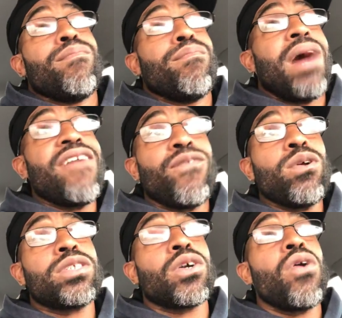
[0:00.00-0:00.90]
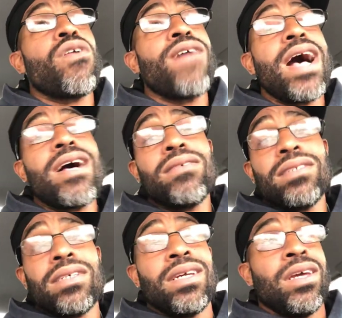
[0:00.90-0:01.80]
my first go around,
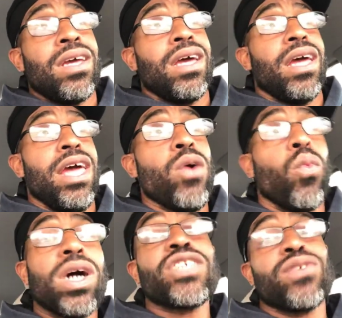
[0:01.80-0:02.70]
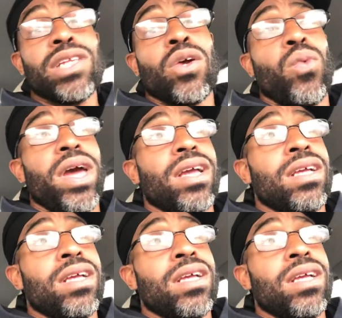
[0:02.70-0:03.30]
it was really quick.